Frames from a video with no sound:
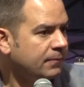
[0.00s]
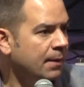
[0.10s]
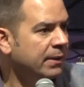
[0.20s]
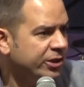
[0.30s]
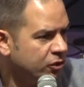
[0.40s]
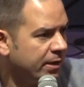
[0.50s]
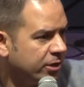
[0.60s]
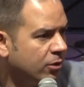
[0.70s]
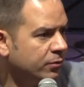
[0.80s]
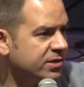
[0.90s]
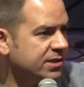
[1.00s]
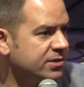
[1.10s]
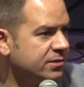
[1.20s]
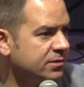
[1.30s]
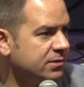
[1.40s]
I'm gonna let you make your own
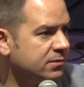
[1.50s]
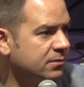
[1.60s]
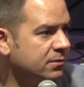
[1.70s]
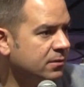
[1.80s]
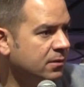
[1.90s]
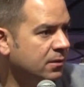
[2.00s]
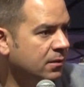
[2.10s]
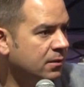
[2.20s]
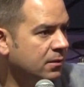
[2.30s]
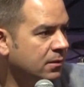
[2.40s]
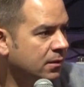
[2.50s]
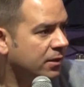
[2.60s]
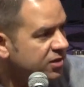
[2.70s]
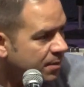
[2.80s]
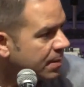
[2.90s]
decisions.
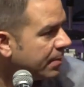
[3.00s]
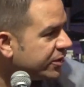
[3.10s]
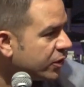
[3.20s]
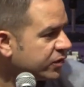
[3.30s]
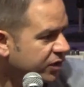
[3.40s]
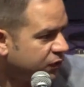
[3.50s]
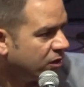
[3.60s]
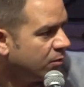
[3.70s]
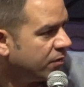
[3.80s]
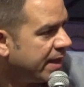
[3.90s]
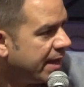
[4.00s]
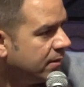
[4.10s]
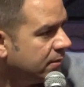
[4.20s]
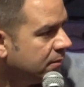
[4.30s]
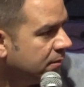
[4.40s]
There's some people in my church that struggle with that.
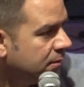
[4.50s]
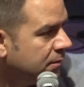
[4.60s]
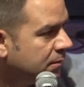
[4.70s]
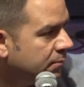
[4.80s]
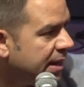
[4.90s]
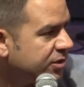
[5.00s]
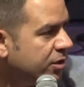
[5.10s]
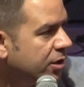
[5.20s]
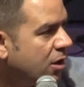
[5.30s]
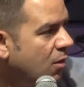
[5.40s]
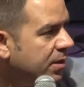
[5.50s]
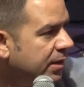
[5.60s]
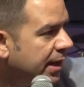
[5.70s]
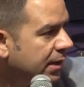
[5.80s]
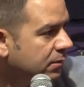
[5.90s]
Pastor, you didn't call me today.